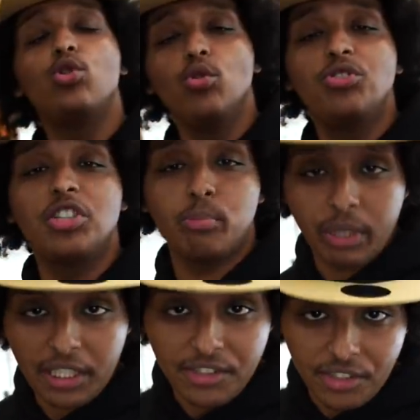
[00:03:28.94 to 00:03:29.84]
uses
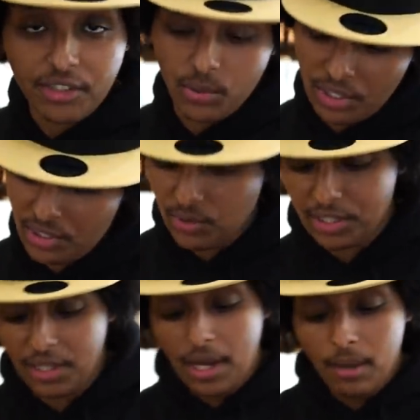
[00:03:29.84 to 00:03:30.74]
plates in
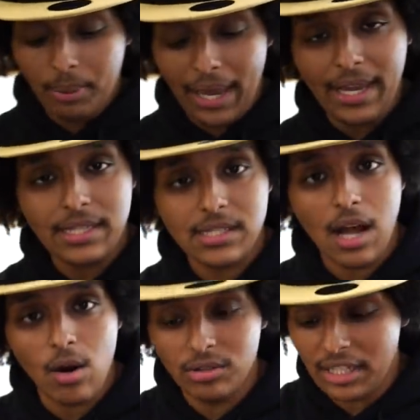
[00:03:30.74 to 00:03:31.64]
2020? Pans
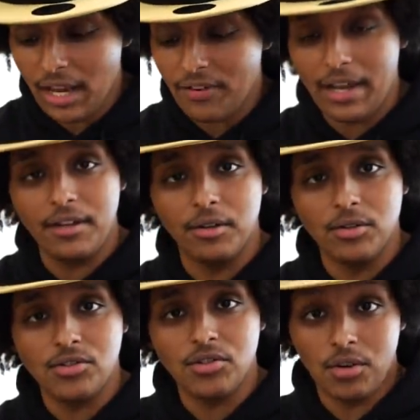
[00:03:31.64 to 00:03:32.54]
not only have
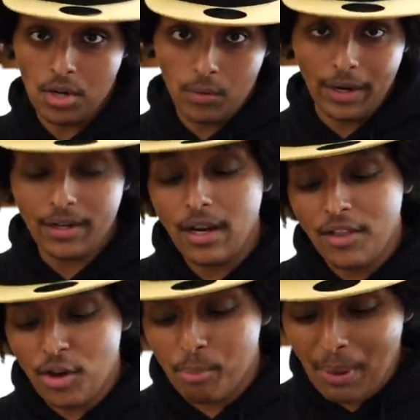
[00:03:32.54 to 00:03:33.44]
handles, right?
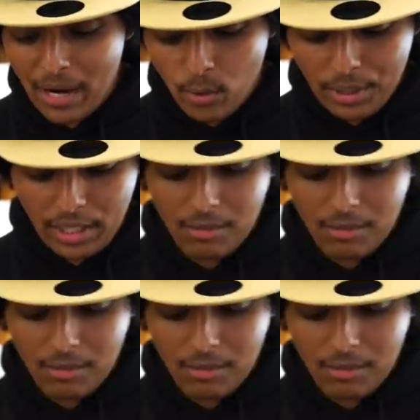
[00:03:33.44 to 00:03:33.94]
They're better when it